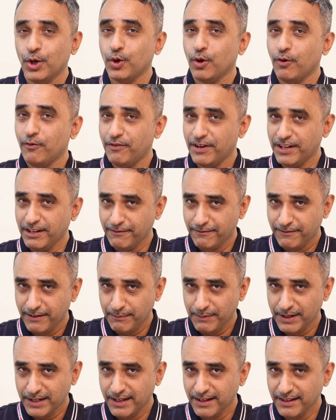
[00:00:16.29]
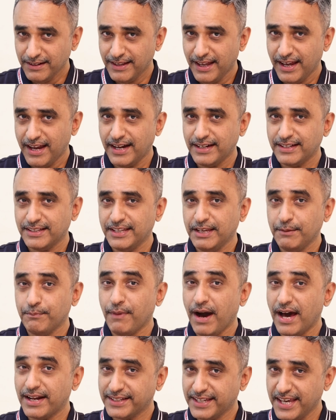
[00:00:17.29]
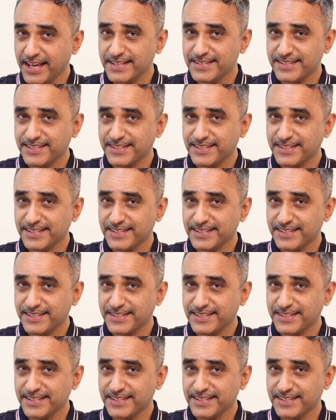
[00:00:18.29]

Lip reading: You are very familiar that the marking